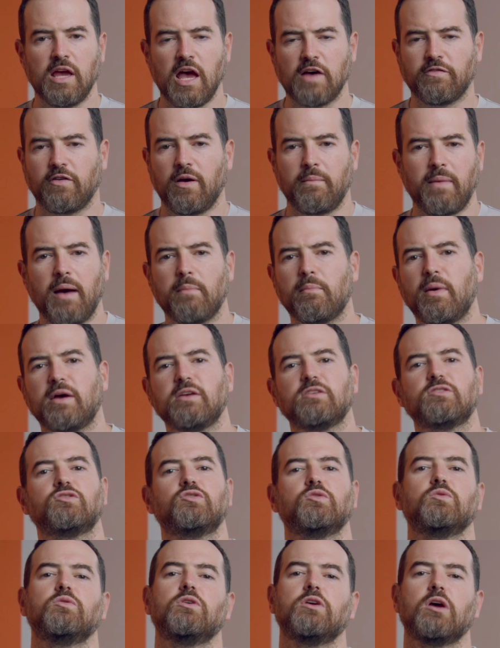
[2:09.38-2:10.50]
If I'm at my
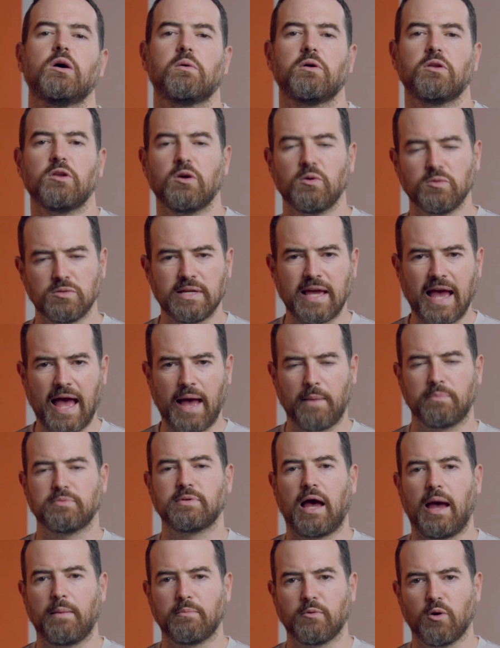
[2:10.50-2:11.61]
studio, it knows the apps
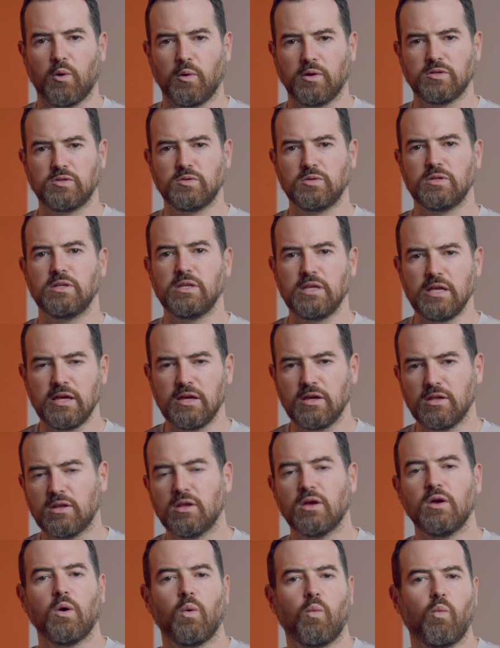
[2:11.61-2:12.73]
I'm going to need
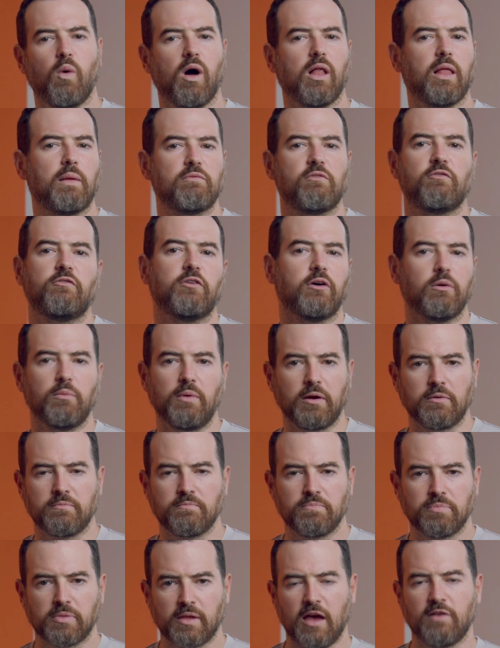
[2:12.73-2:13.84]
while I'm filming.
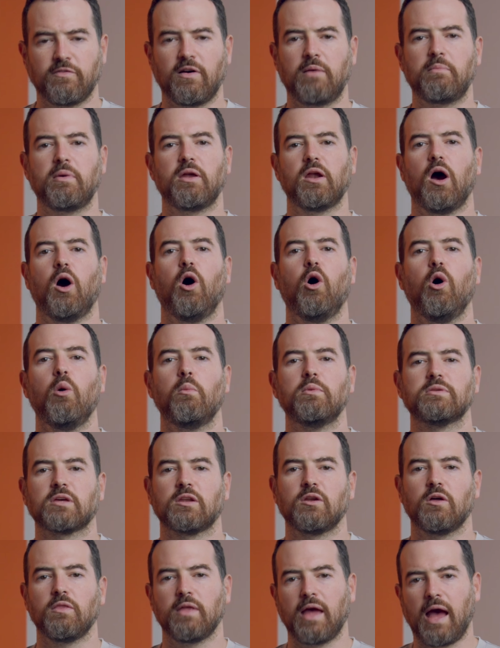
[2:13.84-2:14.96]
If I'm at home, it's
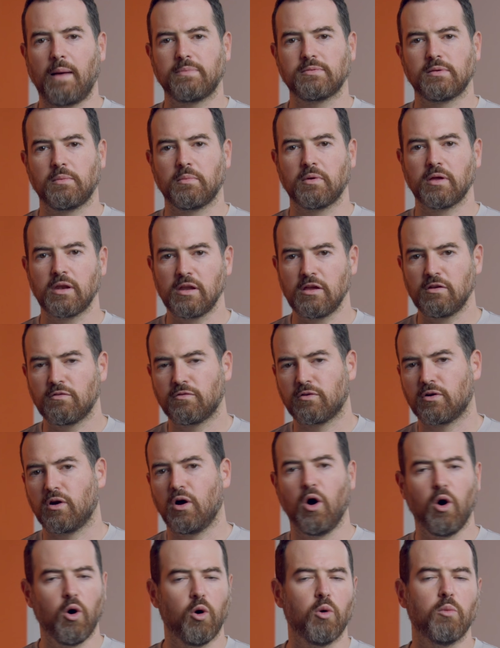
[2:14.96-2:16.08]
gonna know the apps I'm gonna need for
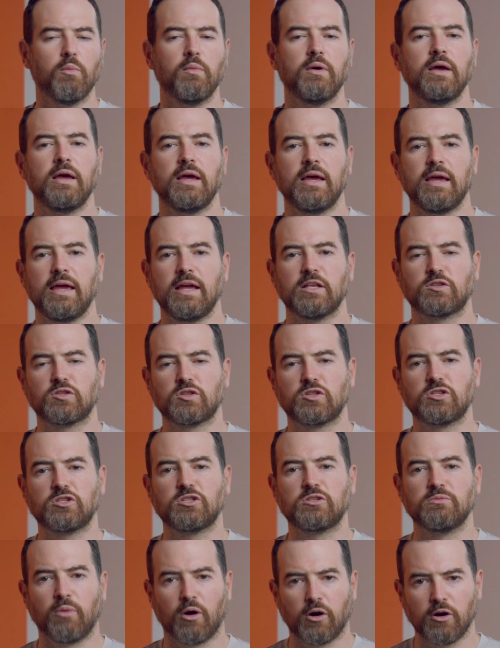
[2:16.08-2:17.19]
home. It's
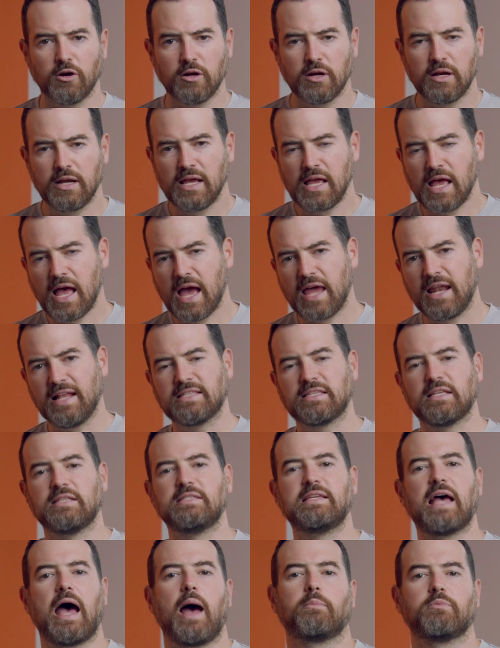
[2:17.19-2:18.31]
smart and it's
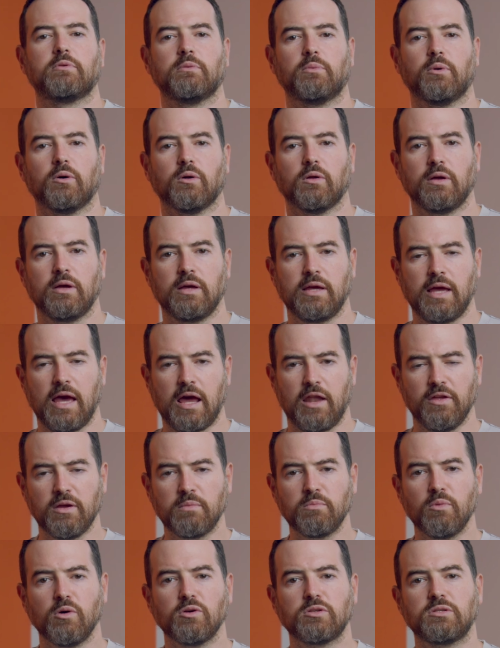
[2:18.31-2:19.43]
adaptable. And I think
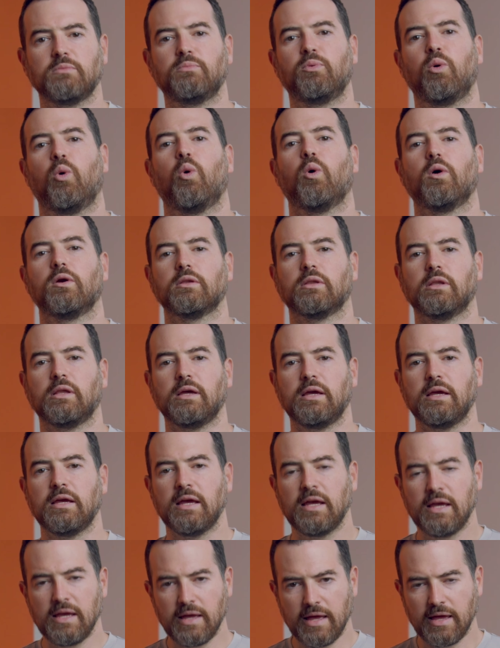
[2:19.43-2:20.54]
most importantly,
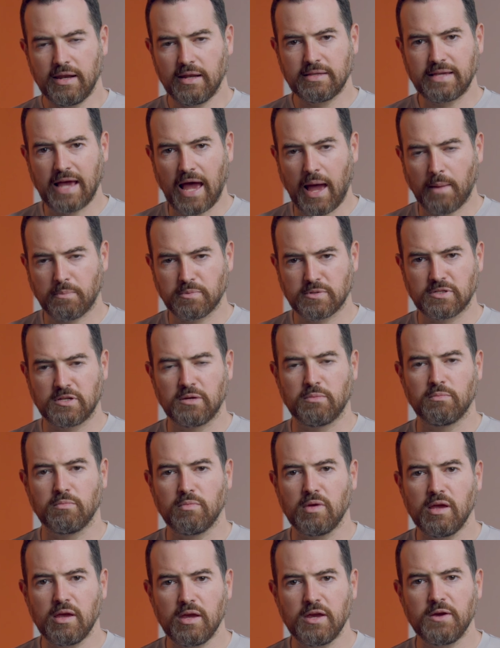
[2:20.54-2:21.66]
it adapts to
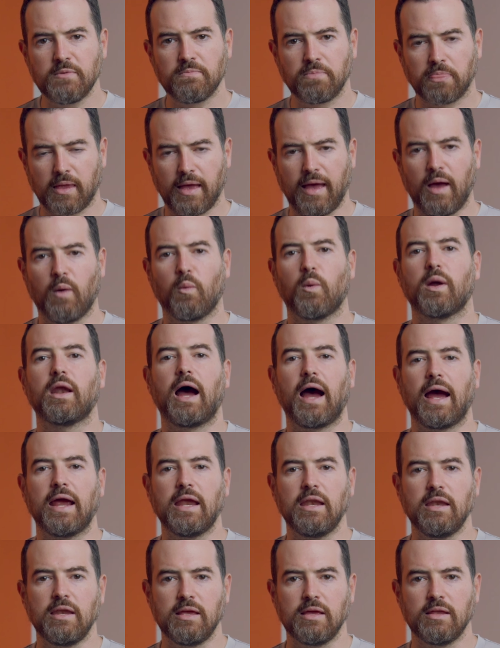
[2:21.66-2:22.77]
me and what I
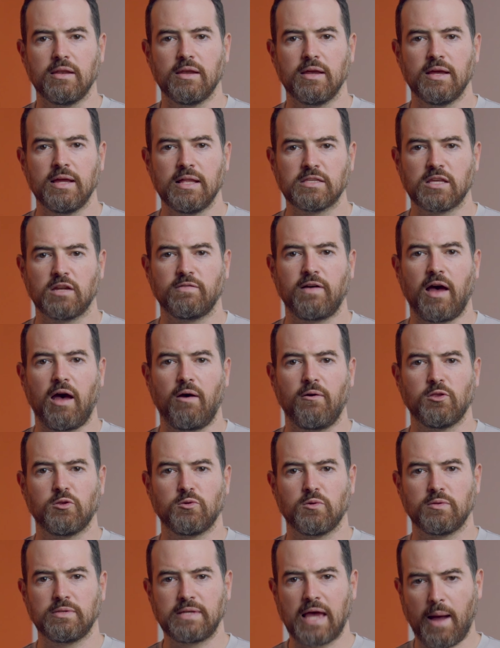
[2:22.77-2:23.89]
need, instead of having
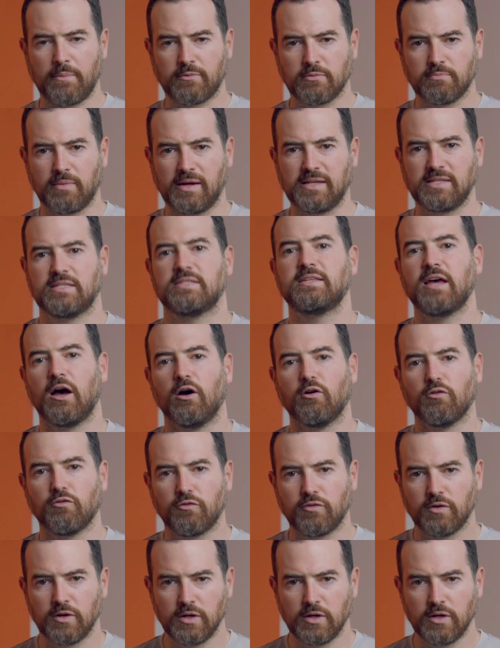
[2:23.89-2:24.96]
to adapt myself